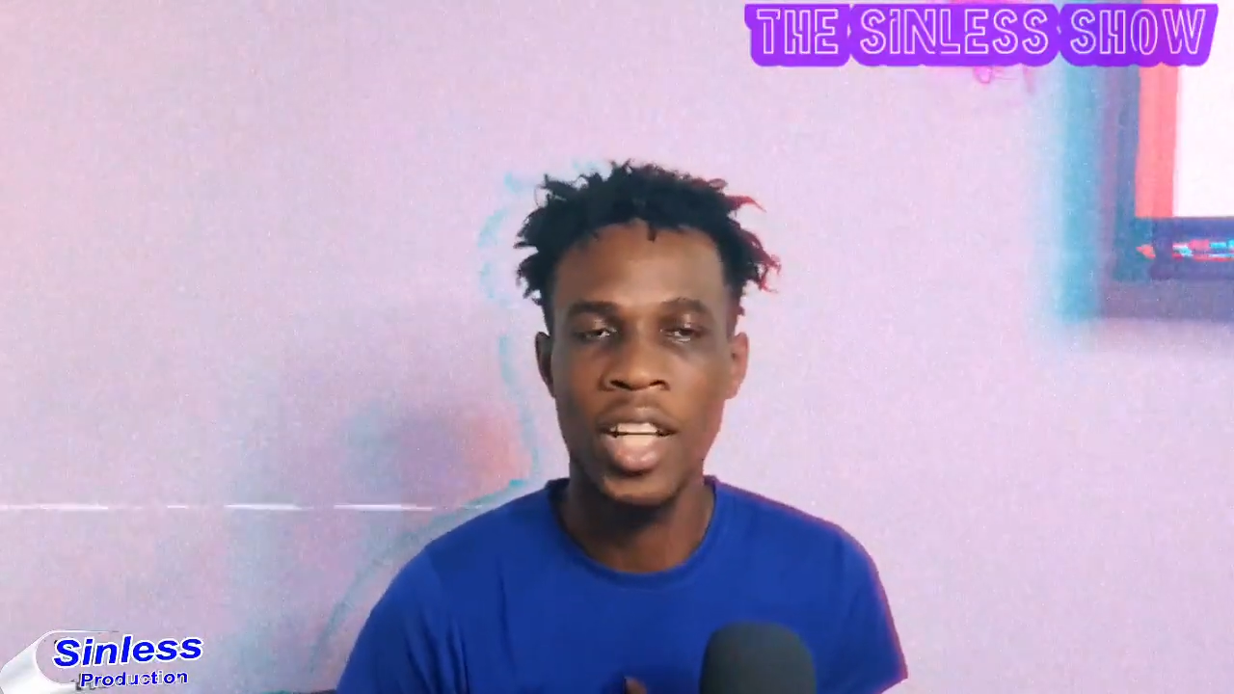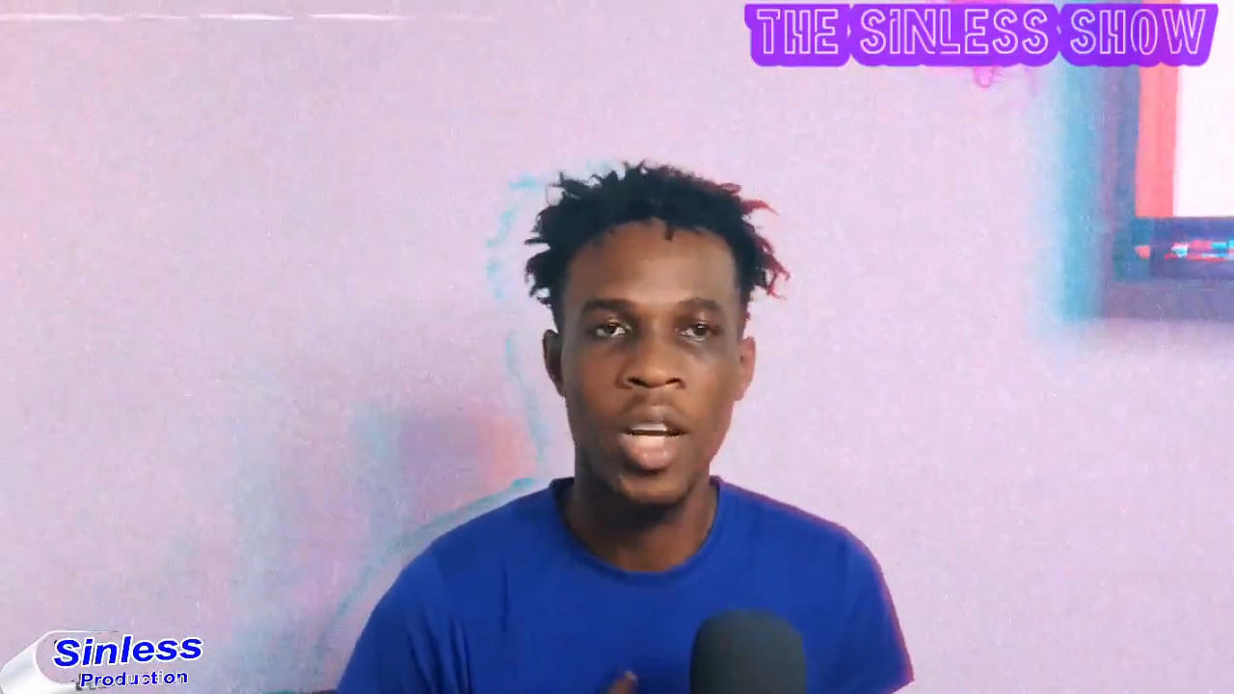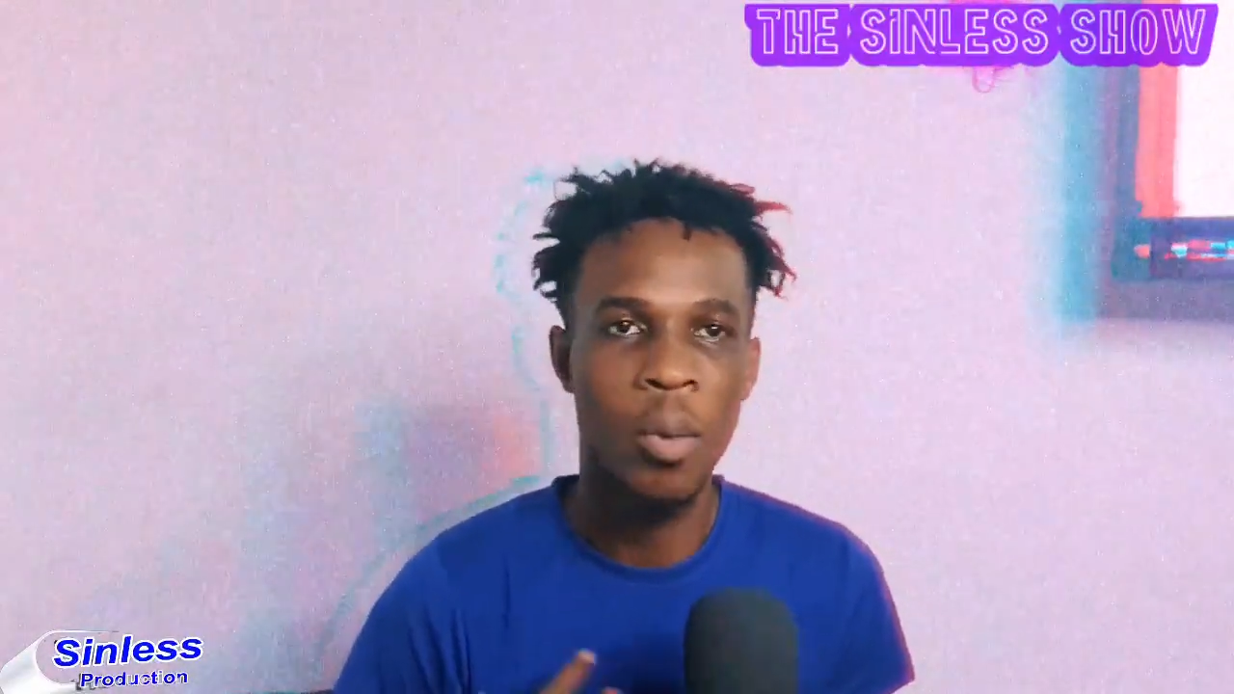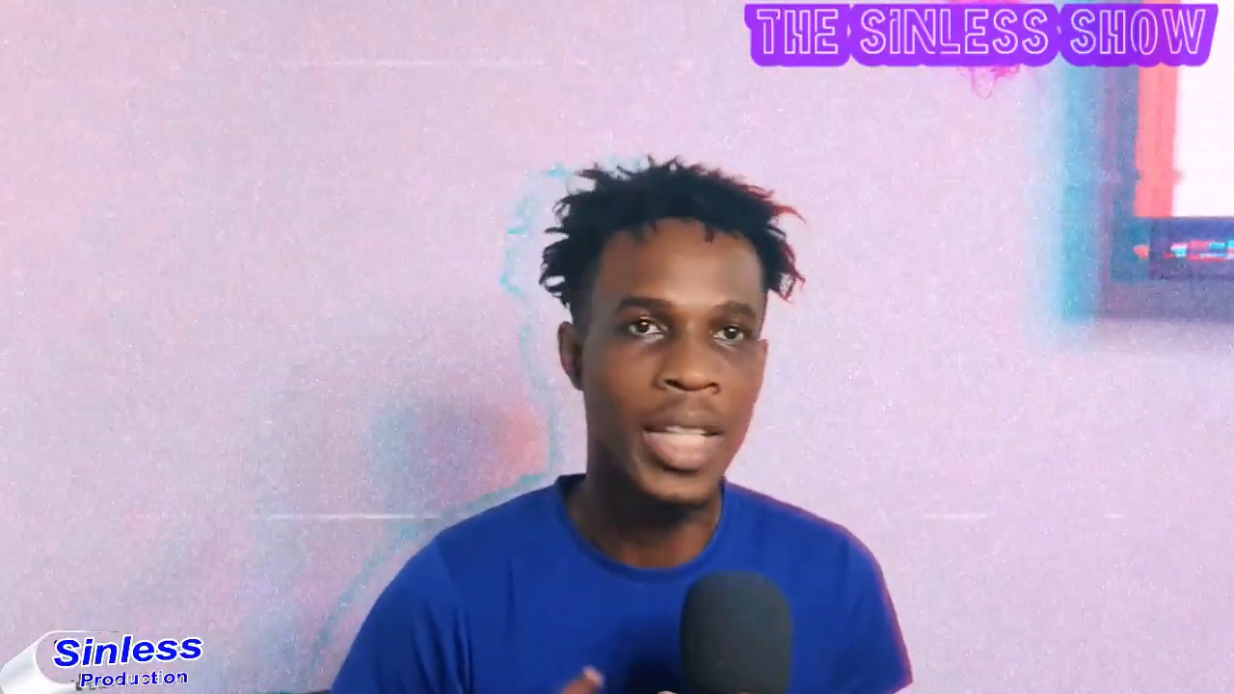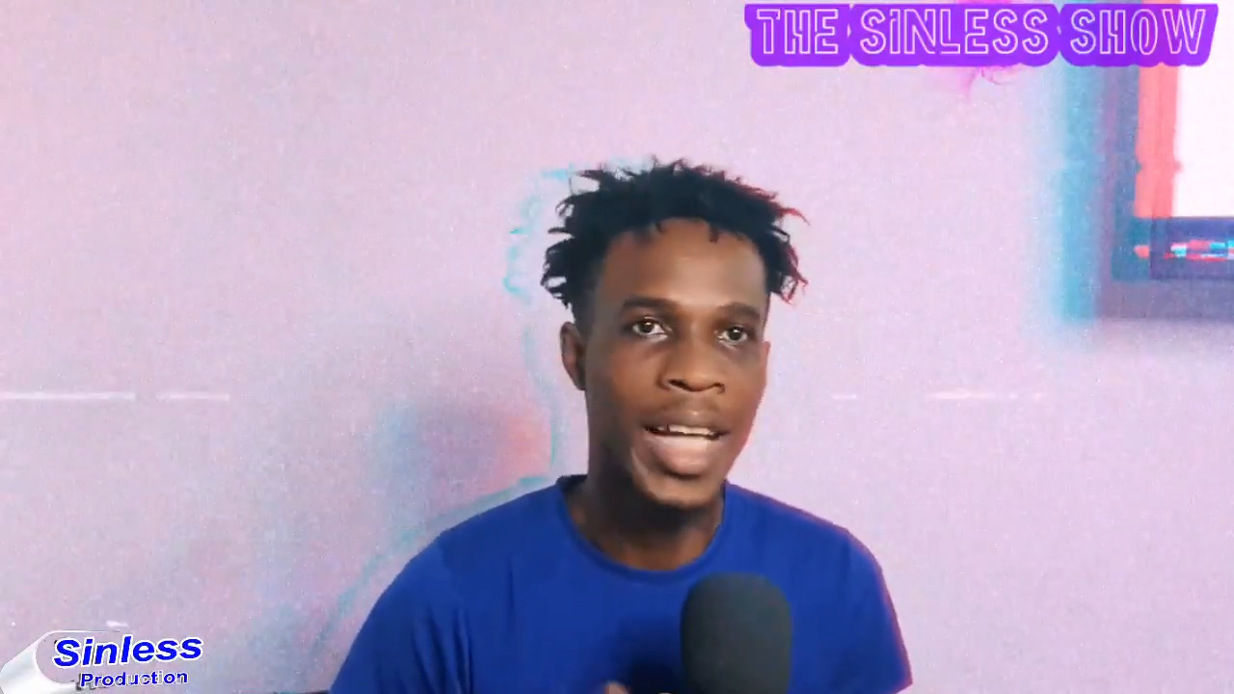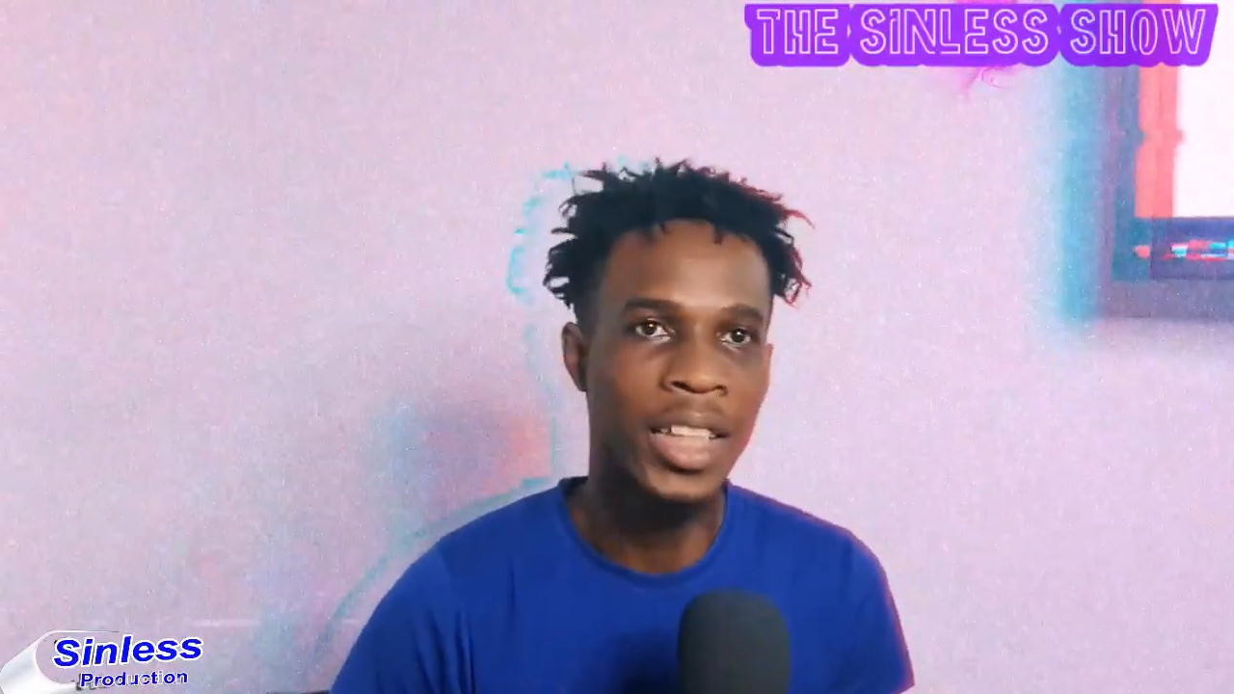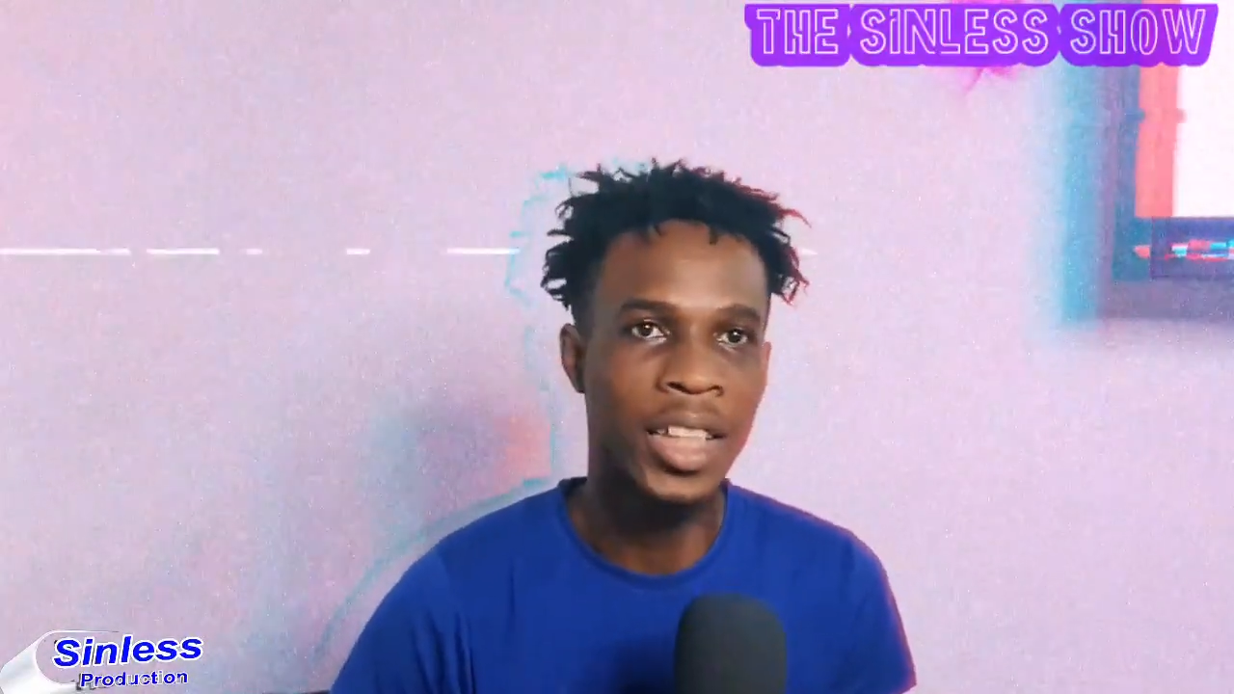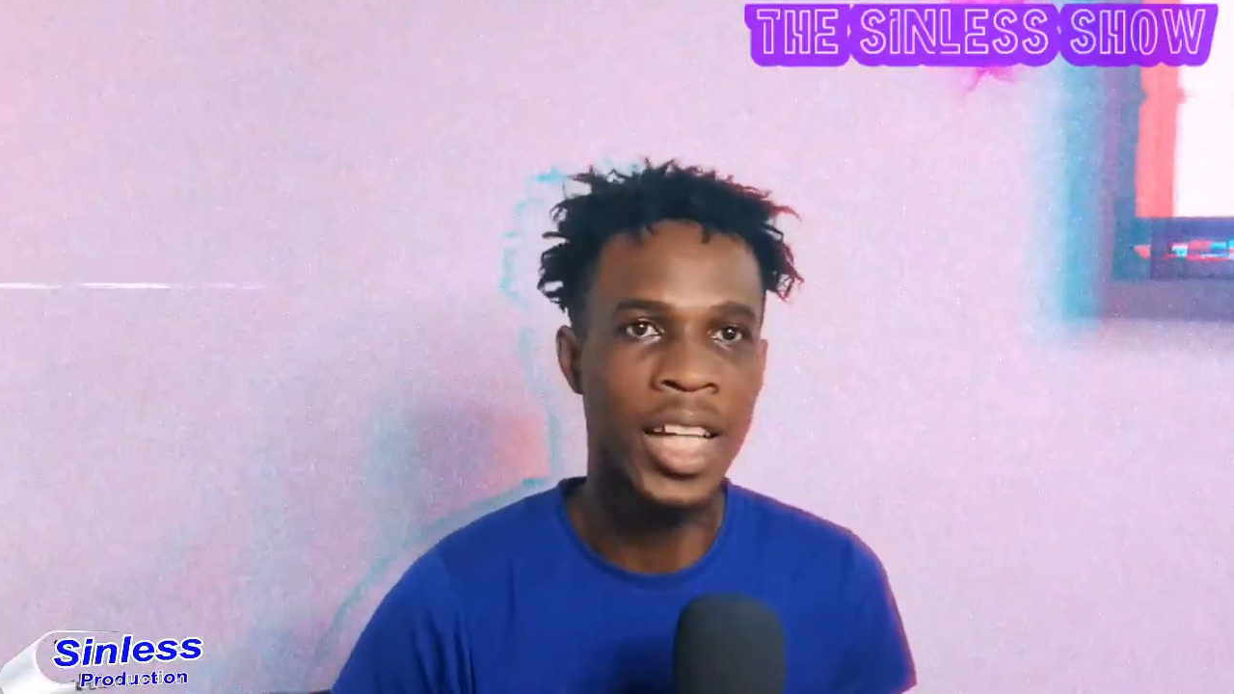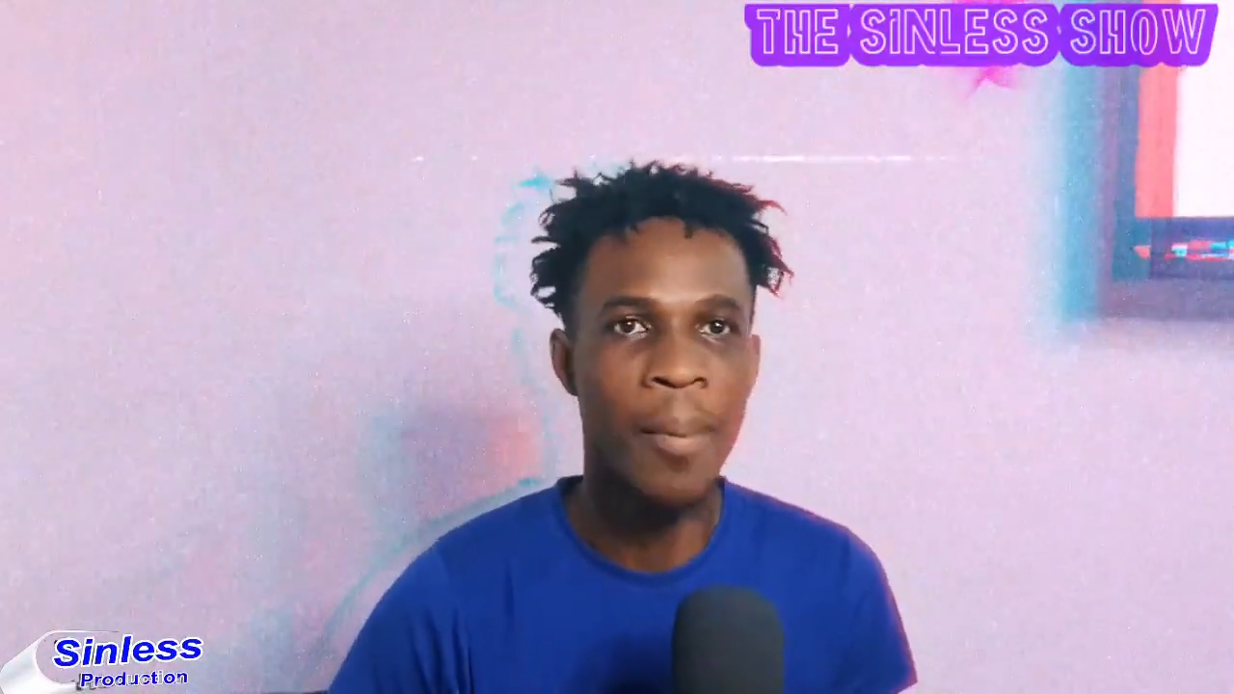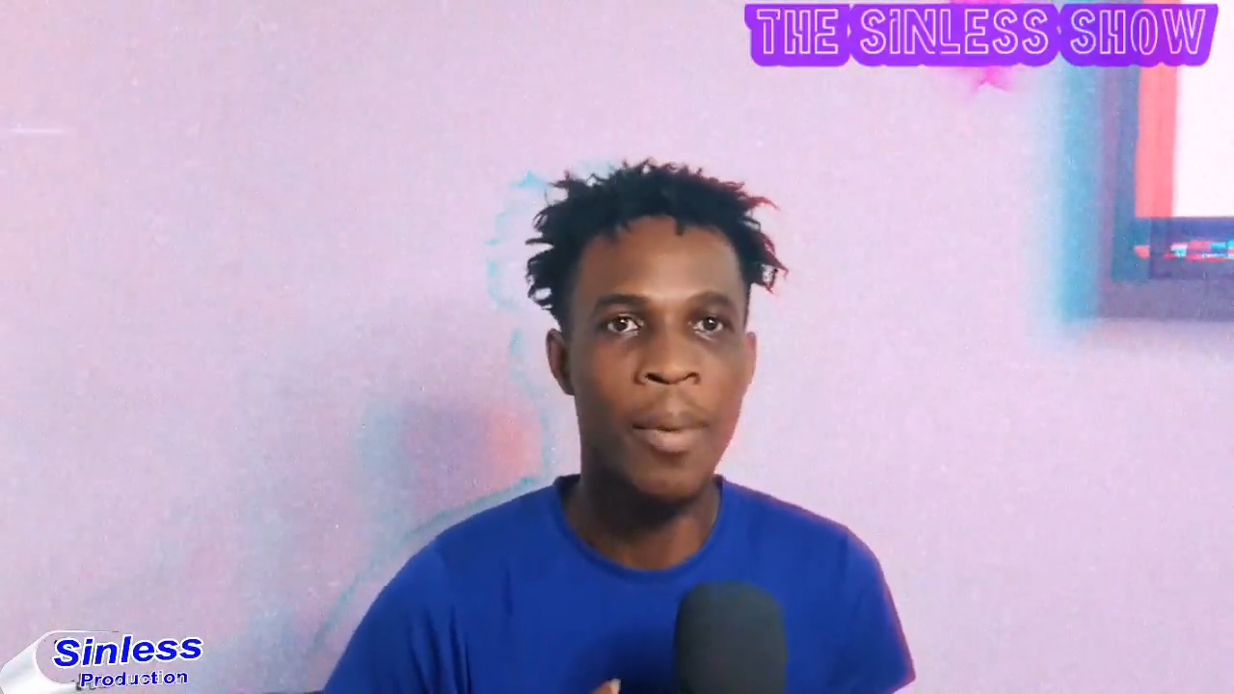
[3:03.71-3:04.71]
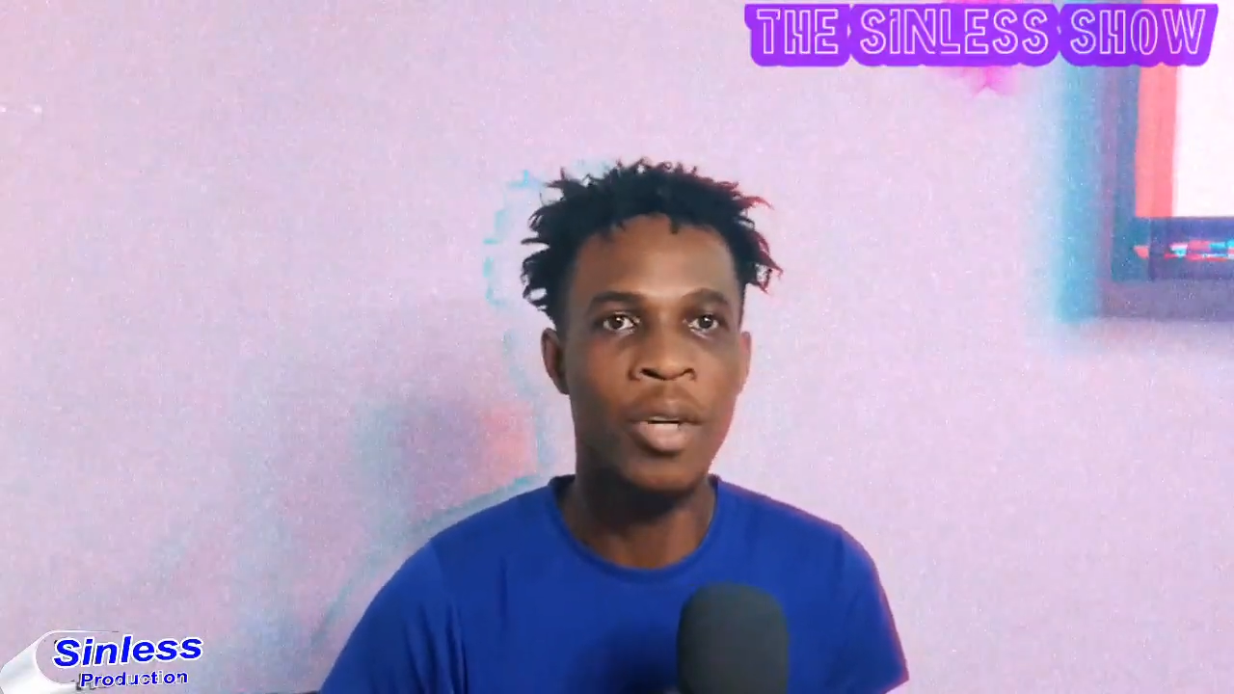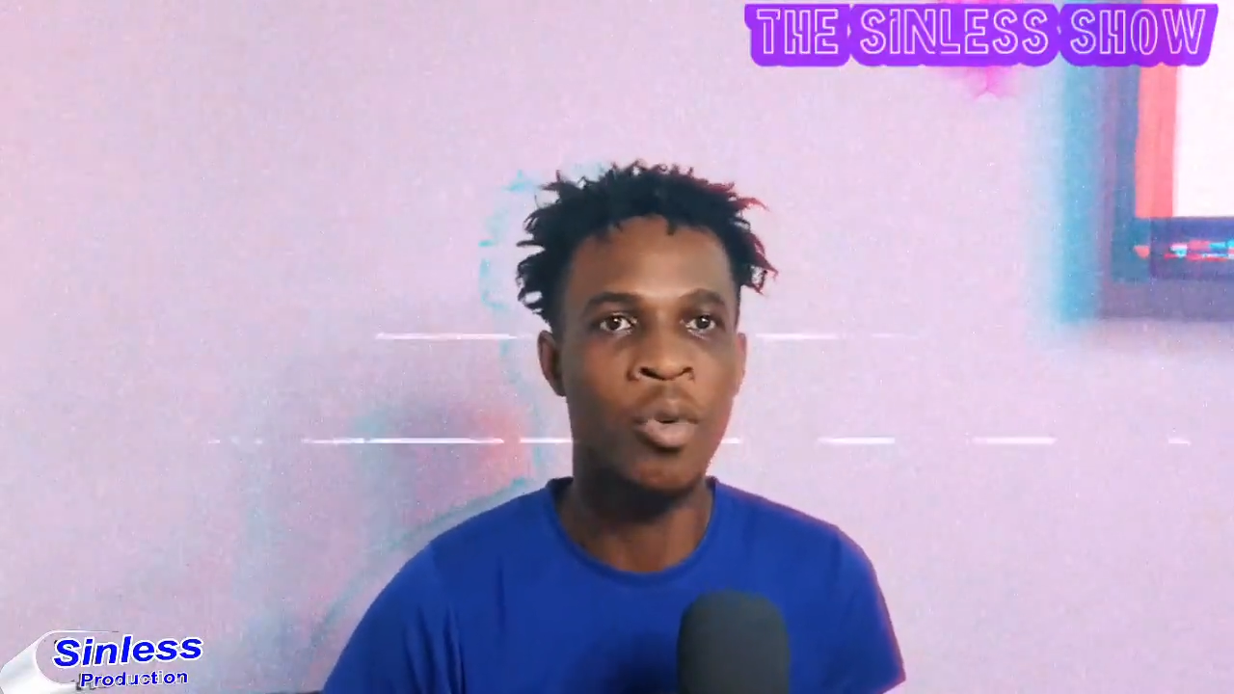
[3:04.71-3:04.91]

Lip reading: become very great.